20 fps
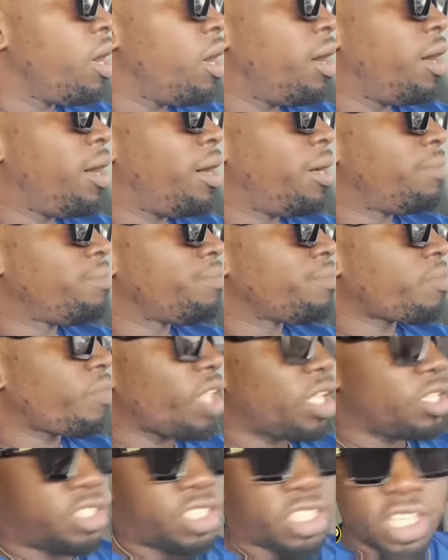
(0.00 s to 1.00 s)
Um,
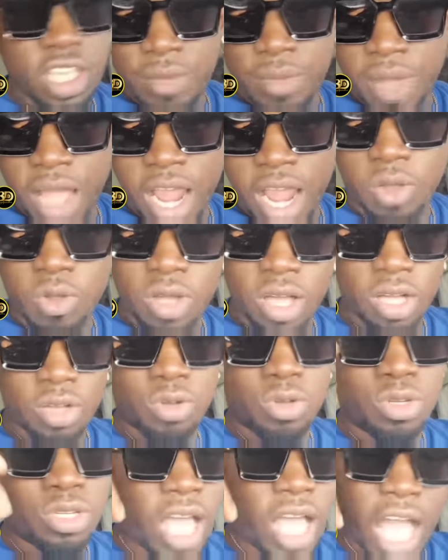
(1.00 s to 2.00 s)
CMR go
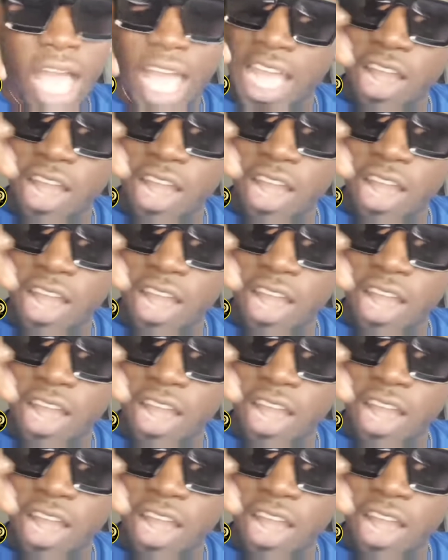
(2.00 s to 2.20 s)
and good.